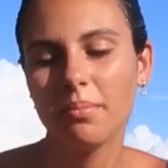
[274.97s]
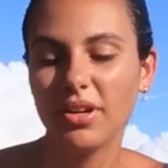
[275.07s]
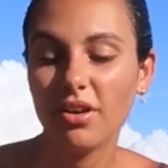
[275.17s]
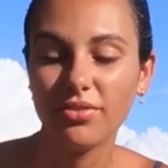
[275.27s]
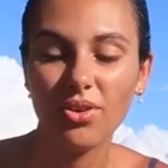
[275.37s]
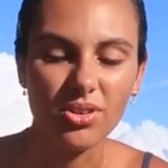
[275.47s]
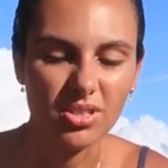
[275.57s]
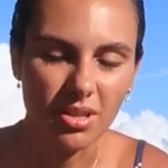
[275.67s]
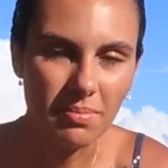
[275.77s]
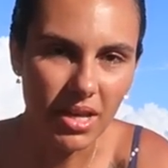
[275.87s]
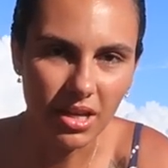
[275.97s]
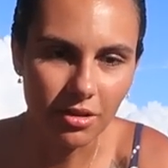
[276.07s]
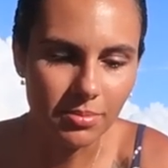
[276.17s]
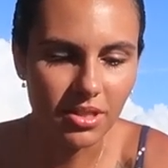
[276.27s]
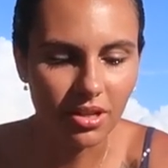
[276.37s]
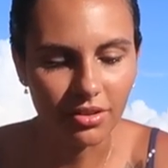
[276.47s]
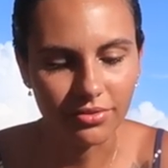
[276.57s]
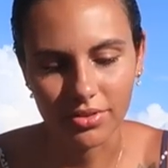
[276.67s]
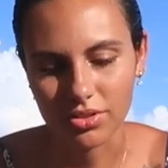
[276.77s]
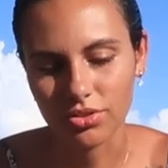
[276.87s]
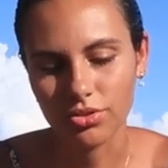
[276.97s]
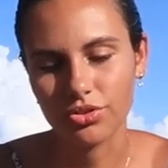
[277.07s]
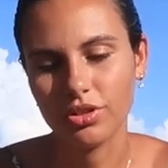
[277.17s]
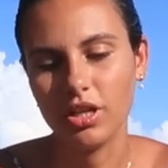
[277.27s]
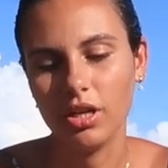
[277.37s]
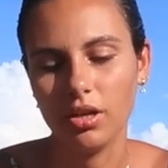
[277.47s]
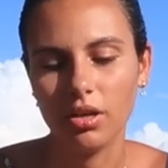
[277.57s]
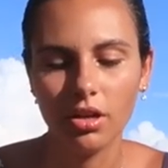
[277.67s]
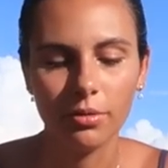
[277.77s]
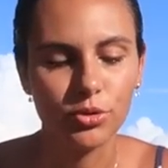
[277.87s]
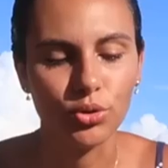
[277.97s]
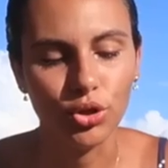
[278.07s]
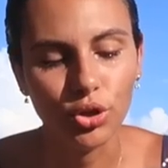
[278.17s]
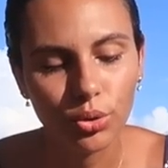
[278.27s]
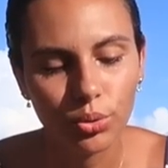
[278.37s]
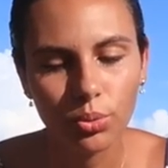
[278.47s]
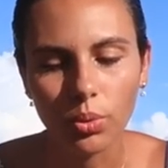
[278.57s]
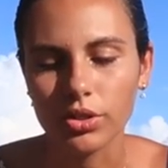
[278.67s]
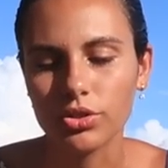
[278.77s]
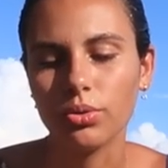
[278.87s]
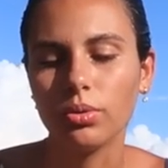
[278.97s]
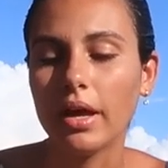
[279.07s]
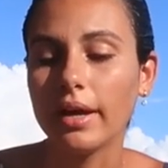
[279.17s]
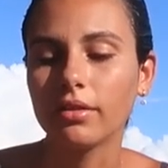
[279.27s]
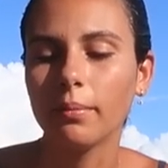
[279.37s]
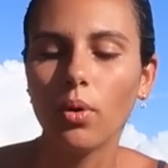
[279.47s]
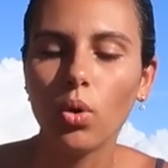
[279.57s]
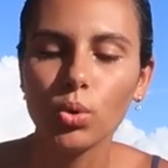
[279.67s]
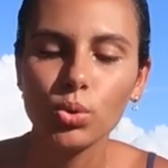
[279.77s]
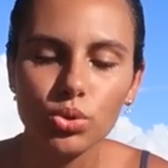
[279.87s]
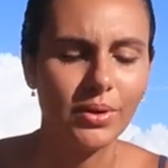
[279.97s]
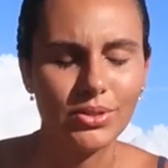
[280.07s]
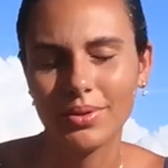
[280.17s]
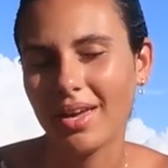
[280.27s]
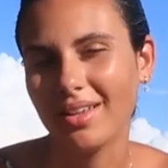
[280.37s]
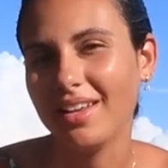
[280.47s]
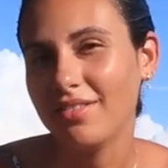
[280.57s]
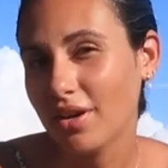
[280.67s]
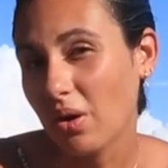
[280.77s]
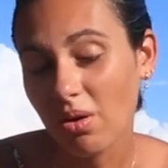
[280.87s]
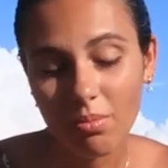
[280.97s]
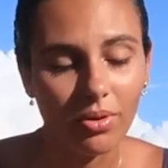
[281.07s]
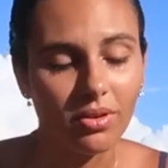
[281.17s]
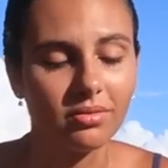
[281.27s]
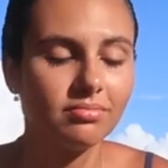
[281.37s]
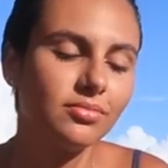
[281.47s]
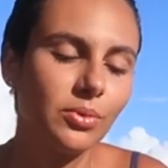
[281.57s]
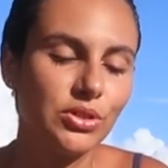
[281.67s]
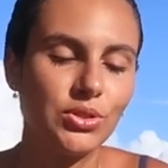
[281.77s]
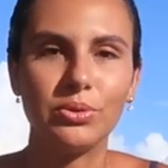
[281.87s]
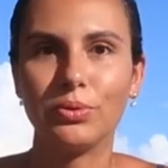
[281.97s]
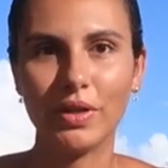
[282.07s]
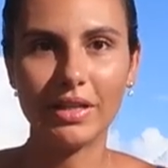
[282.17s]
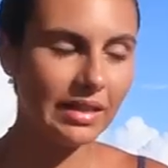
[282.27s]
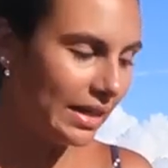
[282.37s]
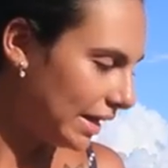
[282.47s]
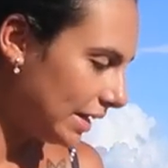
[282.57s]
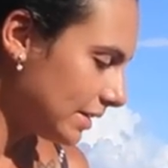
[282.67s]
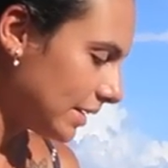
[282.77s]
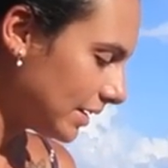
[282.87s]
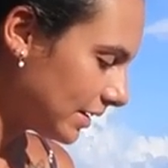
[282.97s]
But of course the makeup stuff is usually up to you, what you like the most, what you can leave at home or what you really need.